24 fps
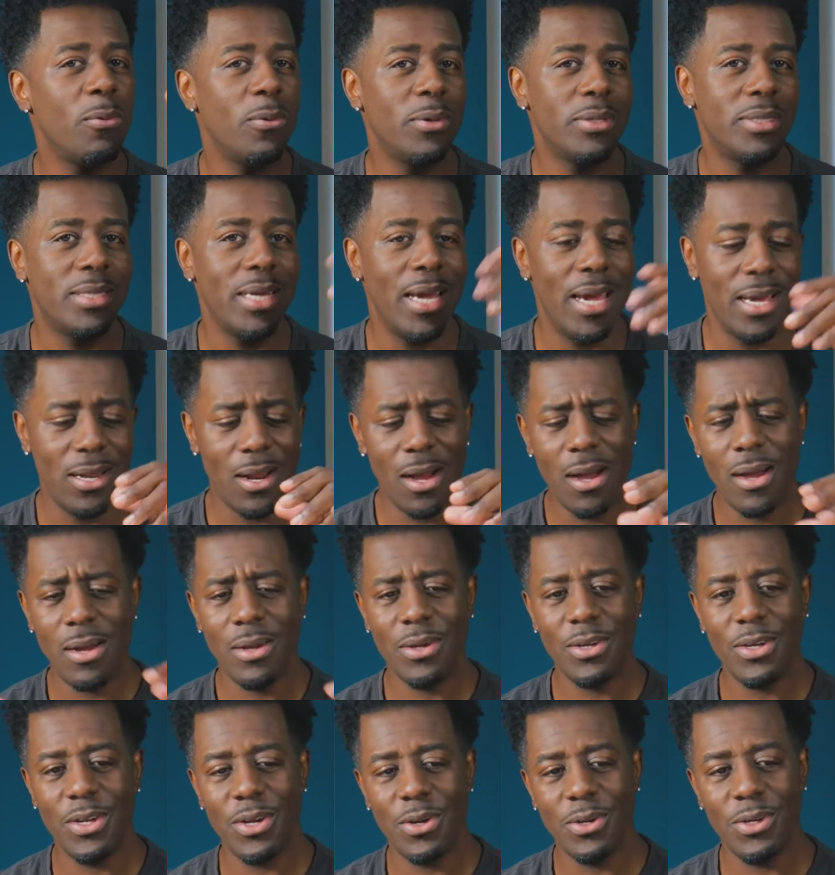were saying, oh,
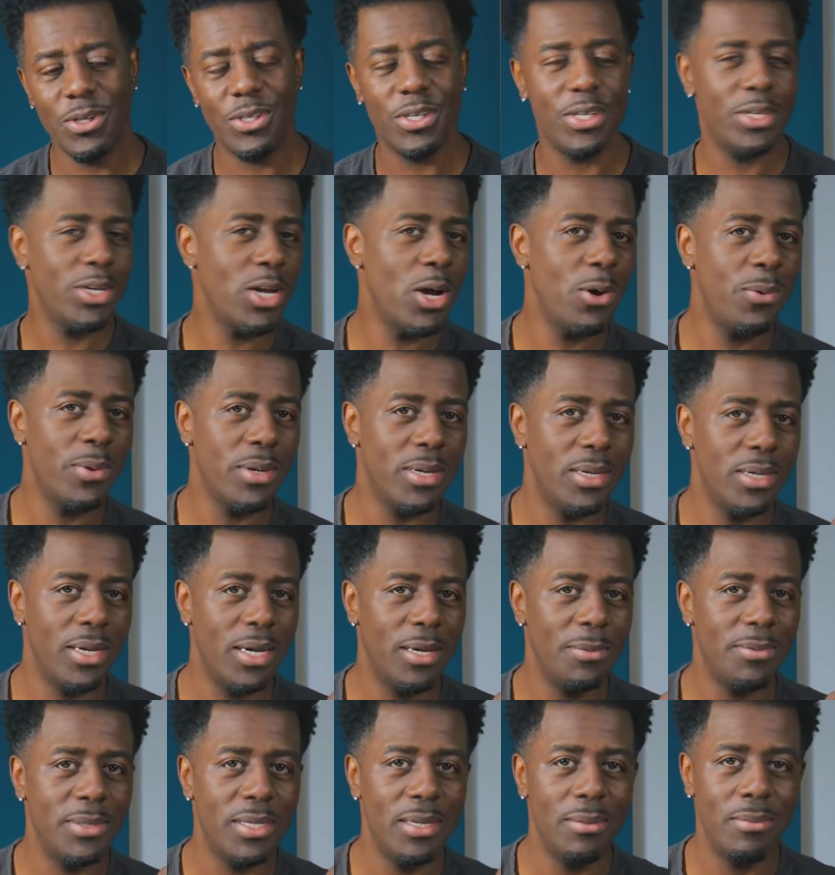you shouldn't go with a
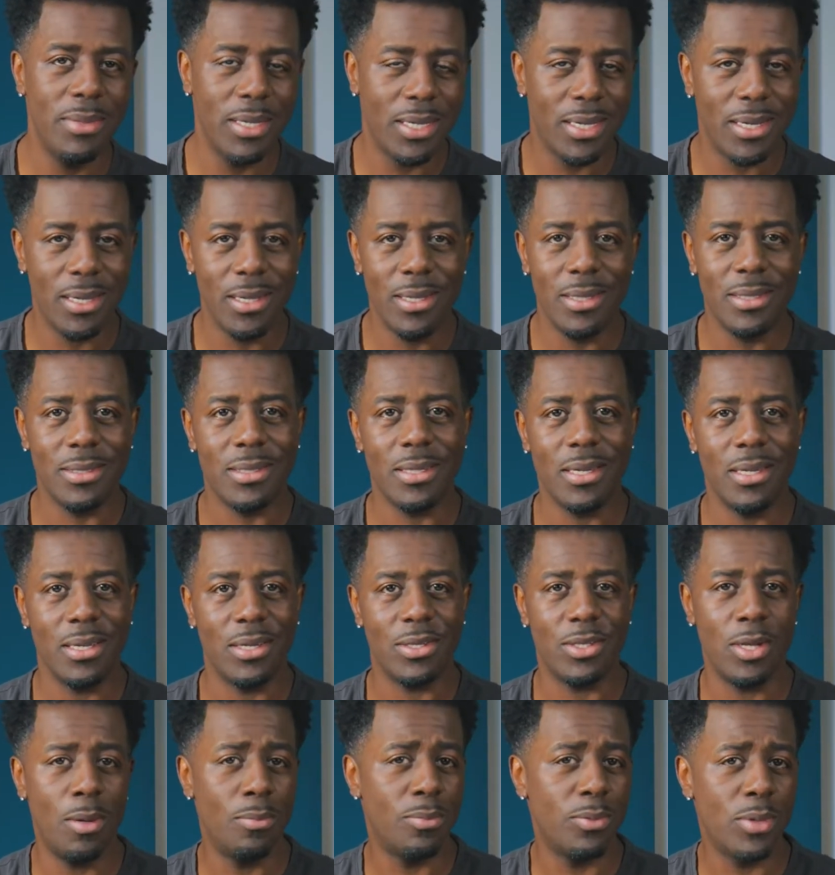Hubsan because
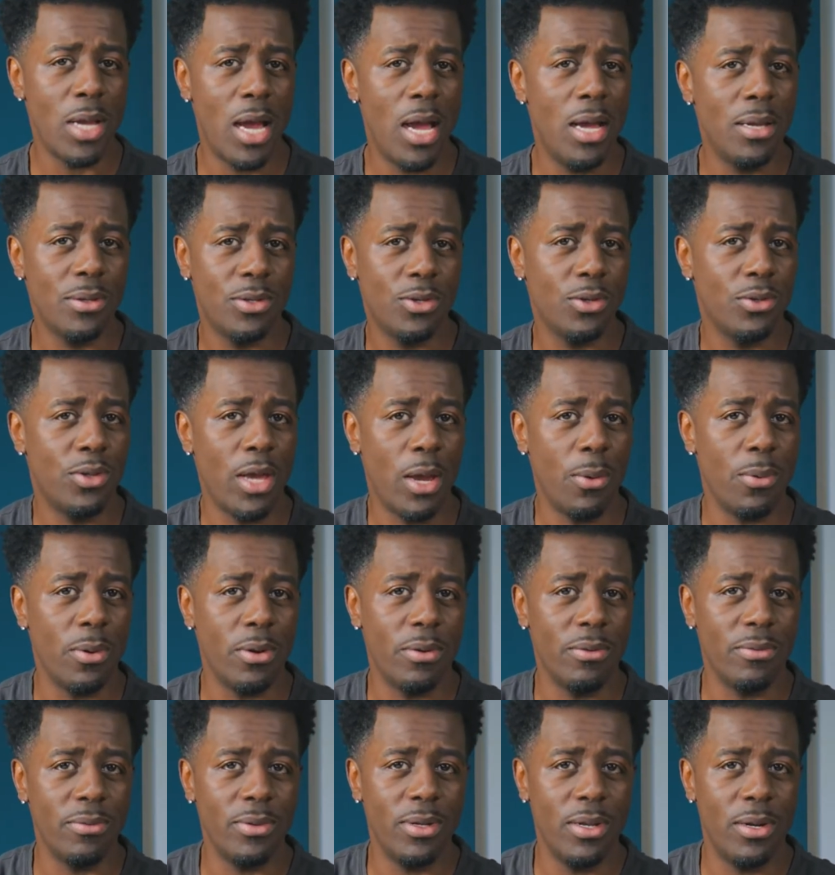sometimes they
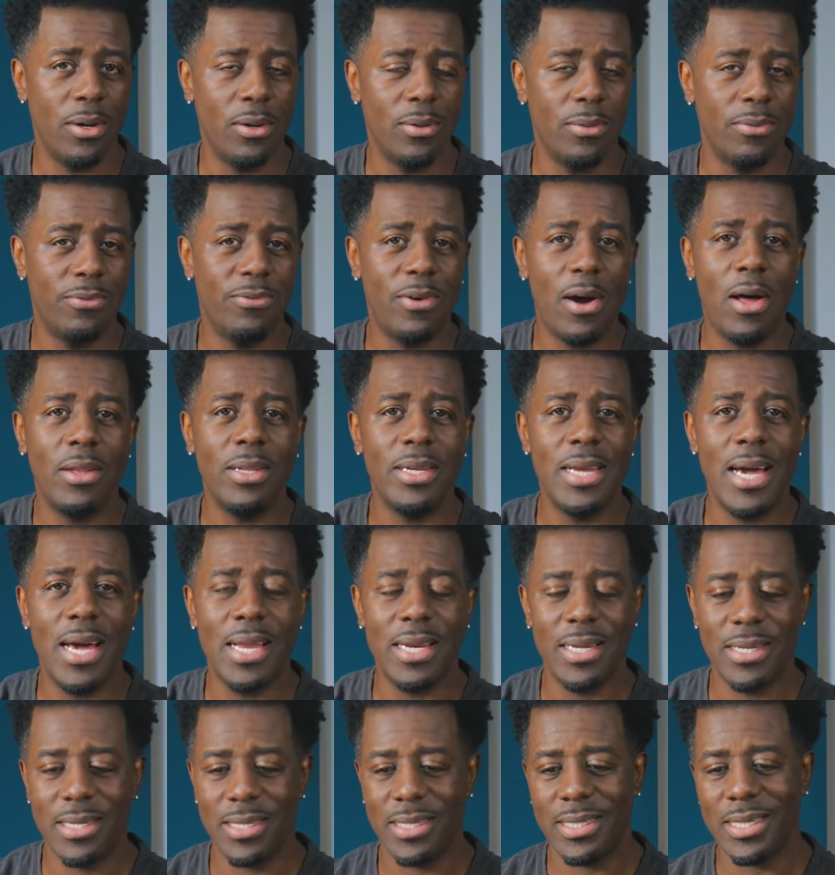were, falling
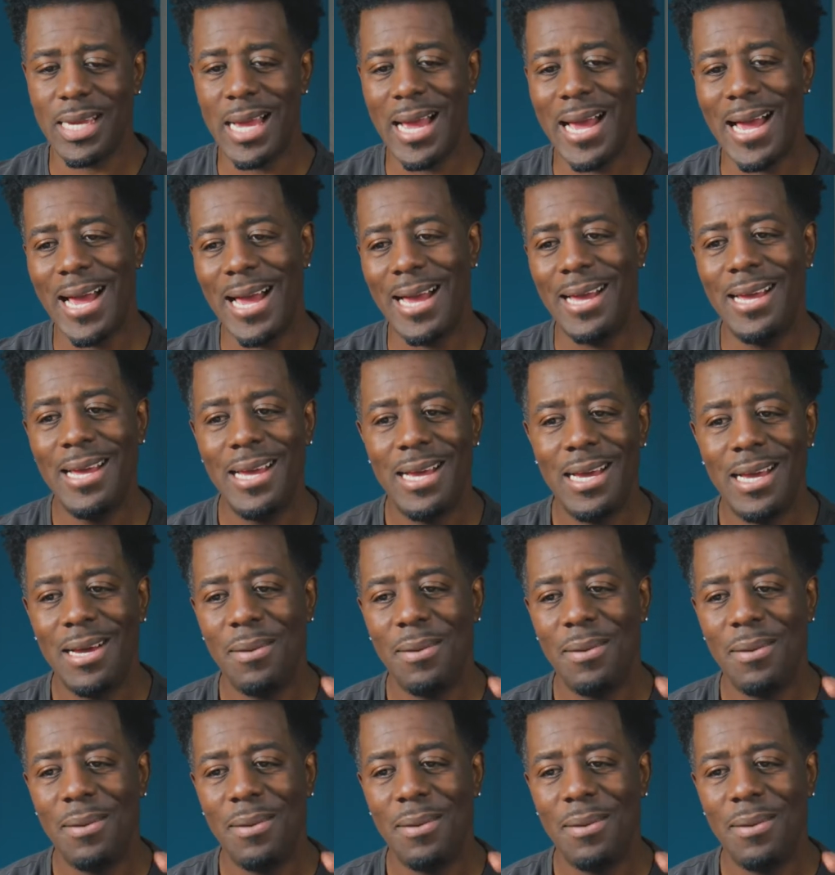out of the sky.